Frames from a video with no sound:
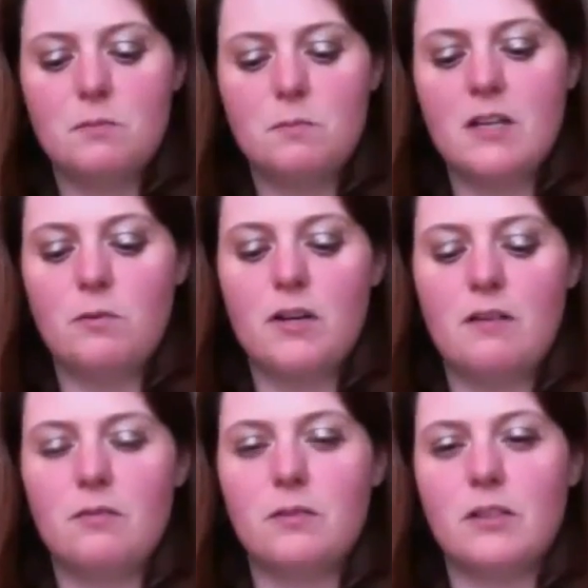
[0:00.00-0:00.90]
but they were
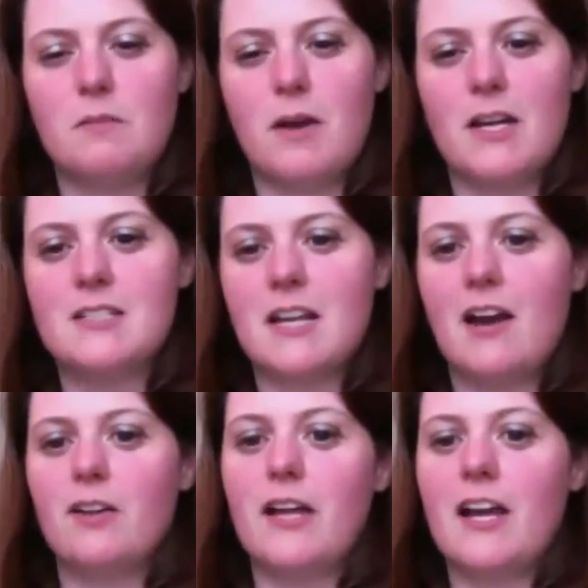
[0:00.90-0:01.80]
never really my
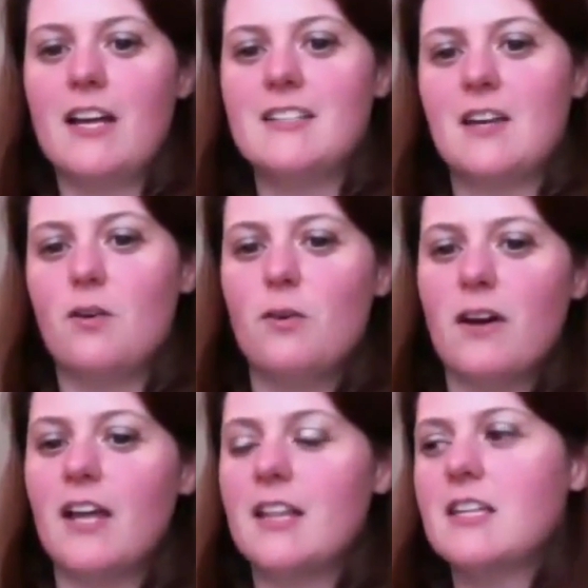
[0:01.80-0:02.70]
style. Like I'd say, "Oh, I
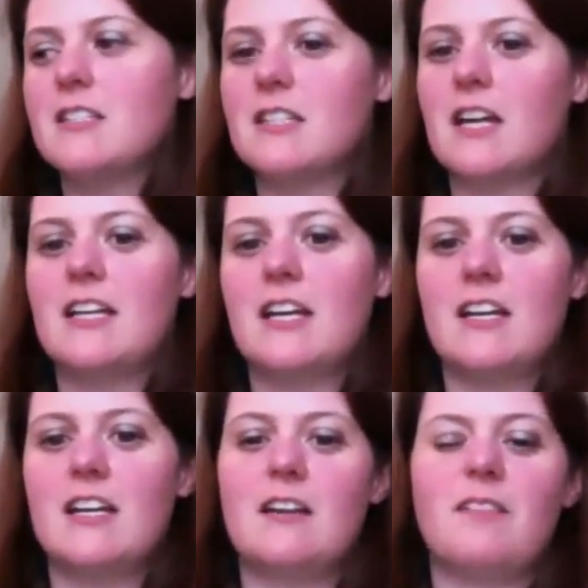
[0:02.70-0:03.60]
like this," and I'd get
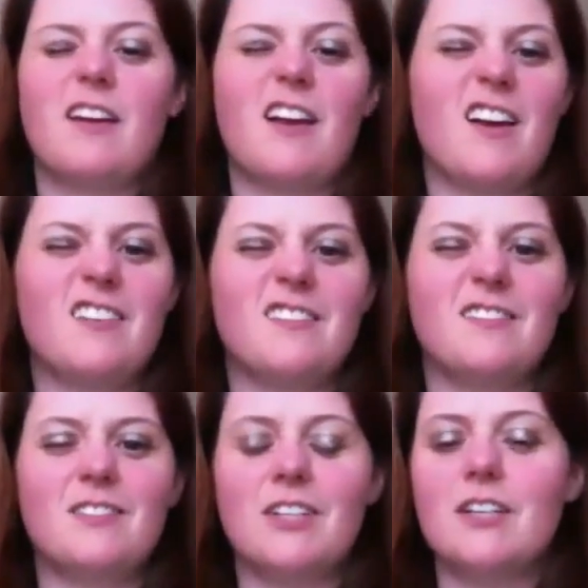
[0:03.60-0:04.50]
it, and I'm like, I don't
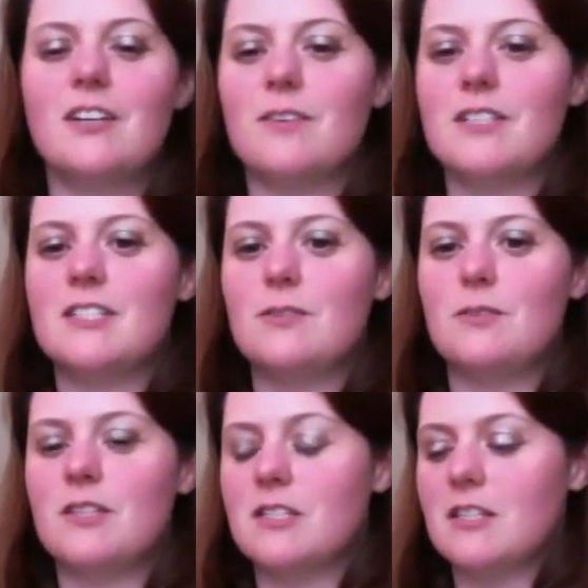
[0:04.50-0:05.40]
really know what to do
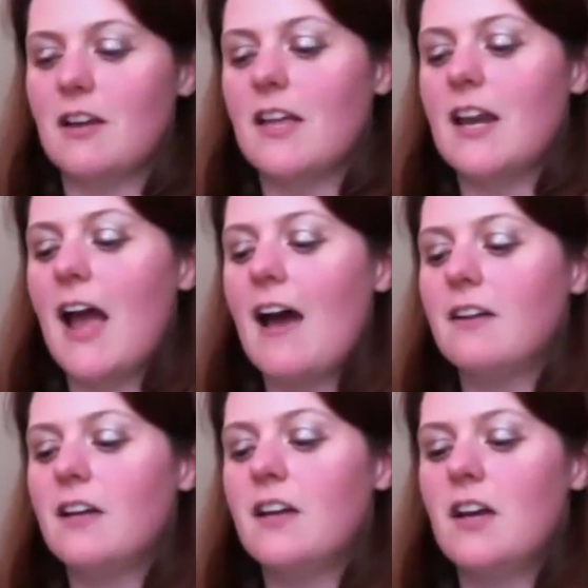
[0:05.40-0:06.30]
with this now that I have
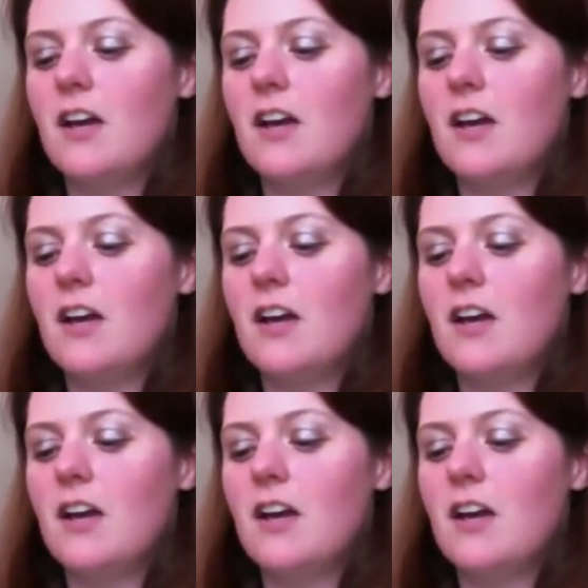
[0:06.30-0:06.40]
it.